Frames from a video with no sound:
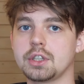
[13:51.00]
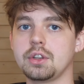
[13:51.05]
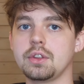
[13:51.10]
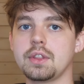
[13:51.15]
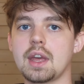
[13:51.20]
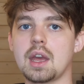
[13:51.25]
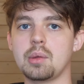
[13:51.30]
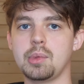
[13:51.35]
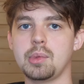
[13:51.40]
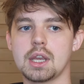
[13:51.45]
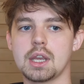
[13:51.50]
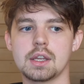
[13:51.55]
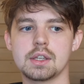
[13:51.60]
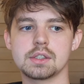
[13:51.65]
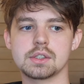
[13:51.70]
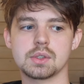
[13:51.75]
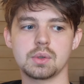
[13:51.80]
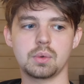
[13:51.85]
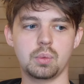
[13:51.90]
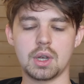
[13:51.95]
do that
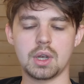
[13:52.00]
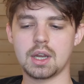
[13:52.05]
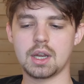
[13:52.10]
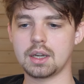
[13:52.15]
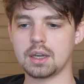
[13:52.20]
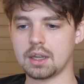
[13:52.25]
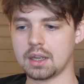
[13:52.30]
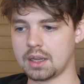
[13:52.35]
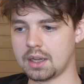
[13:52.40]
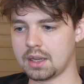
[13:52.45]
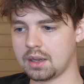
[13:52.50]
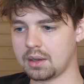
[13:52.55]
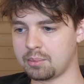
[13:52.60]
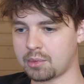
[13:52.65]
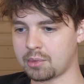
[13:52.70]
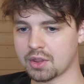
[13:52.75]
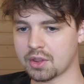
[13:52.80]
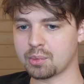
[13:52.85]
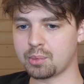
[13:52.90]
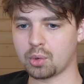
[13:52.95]
because when a
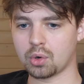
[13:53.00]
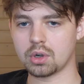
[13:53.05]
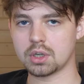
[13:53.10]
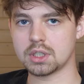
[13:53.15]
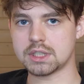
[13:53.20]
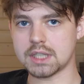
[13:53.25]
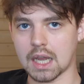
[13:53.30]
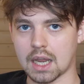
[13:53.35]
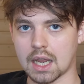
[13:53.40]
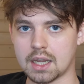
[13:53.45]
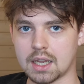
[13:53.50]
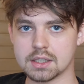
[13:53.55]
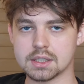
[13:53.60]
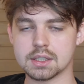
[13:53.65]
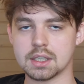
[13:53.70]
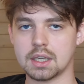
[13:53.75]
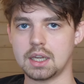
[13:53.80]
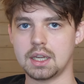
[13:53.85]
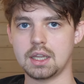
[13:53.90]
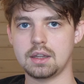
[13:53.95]
motherboard dies
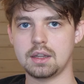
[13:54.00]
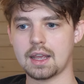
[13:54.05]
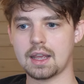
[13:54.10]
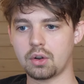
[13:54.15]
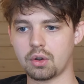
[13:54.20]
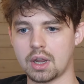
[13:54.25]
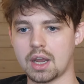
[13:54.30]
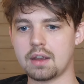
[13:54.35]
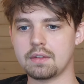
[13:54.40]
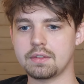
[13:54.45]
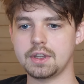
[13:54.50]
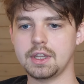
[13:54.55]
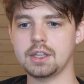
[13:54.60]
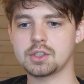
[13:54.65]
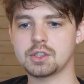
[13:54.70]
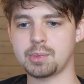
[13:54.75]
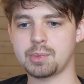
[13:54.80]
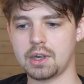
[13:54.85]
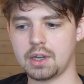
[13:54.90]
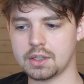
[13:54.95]
and they don't have the
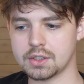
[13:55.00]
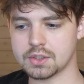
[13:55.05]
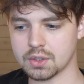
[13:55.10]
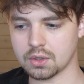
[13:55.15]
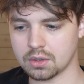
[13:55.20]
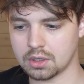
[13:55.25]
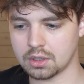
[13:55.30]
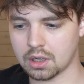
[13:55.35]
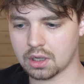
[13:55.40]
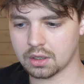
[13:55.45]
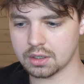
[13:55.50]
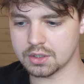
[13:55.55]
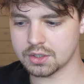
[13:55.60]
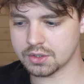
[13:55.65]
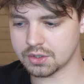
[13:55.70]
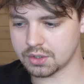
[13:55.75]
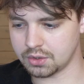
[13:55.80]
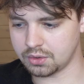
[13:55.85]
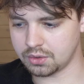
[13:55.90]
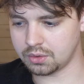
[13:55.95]
experience or knowledge
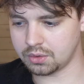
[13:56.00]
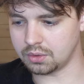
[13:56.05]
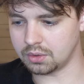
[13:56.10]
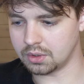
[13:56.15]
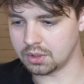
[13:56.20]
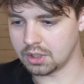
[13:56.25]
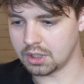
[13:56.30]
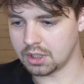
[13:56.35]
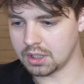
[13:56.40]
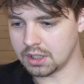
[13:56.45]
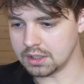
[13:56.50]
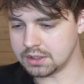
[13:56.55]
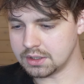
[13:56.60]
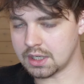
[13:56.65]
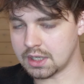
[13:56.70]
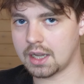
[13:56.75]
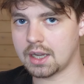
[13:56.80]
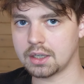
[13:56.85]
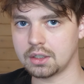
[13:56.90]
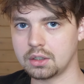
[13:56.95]
to
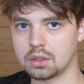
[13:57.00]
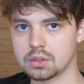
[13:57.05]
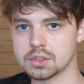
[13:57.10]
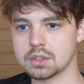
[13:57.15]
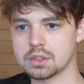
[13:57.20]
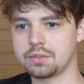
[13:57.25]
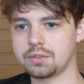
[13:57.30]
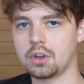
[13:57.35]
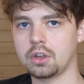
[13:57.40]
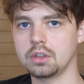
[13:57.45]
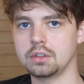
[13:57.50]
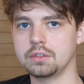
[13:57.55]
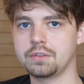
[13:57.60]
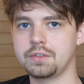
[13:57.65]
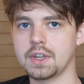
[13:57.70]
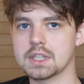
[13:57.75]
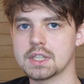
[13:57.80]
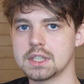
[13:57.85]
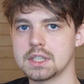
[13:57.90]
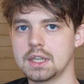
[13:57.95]
diagnose the fault and
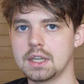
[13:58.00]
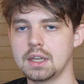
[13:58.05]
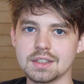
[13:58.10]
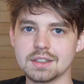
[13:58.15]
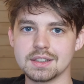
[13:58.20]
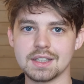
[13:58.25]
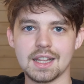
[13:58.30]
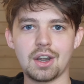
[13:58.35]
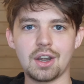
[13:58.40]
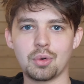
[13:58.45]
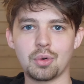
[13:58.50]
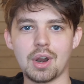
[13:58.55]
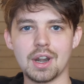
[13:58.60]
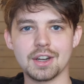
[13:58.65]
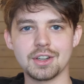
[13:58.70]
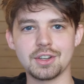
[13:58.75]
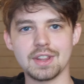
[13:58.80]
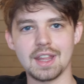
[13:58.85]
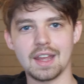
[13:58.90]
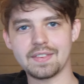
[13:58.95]
fix it, they don't want to
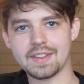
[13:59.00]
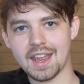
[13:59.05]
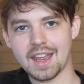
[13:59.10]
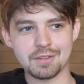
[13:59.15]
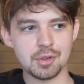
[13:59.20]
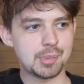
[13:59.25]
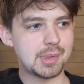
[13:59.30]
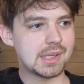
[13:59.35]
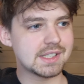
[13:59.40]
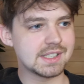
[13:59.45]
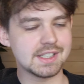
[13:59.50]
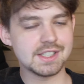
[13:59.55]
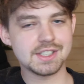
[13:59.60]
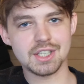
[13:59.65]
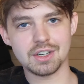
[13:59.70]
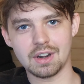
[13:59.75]
do that. They have a business to